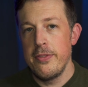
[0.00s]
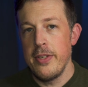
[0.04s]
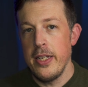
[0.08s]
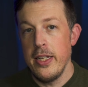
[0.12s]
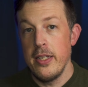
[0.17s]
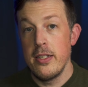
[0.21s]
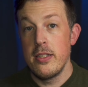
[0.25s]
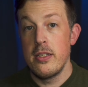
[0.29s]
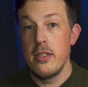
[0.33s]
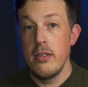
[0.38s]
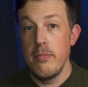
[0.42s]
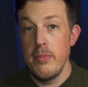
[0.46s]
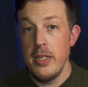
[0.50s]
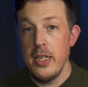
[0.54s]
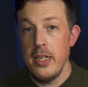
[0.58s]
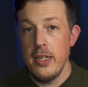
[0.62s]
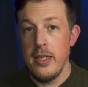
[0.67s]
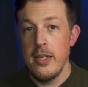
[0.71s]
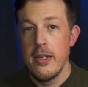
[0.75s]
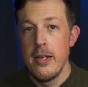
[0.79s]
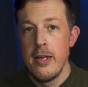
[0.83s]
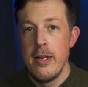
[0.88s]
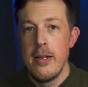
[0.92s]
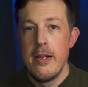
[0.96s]
And to
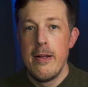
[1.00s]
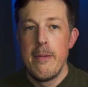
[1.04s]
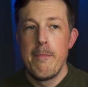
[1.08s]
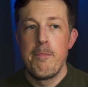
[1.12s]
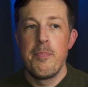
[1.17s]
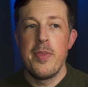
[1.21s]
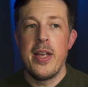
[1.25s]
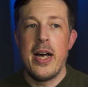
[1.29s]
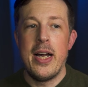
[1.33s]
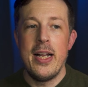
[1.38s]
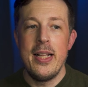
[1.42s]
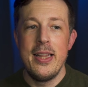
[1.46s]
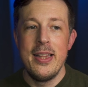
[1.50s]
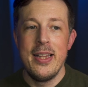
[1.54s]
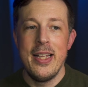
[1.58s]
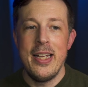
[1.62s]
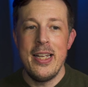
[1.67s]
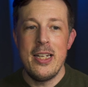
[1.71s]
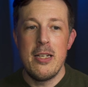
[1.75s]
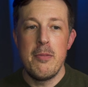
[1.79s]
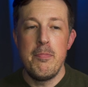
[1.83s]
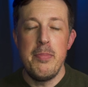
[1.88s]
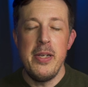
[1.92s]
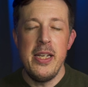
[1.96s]
me, I
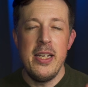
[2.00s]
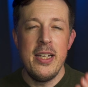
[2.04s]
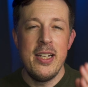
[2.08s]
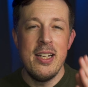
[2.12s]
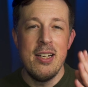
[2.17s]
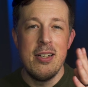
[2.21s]
like being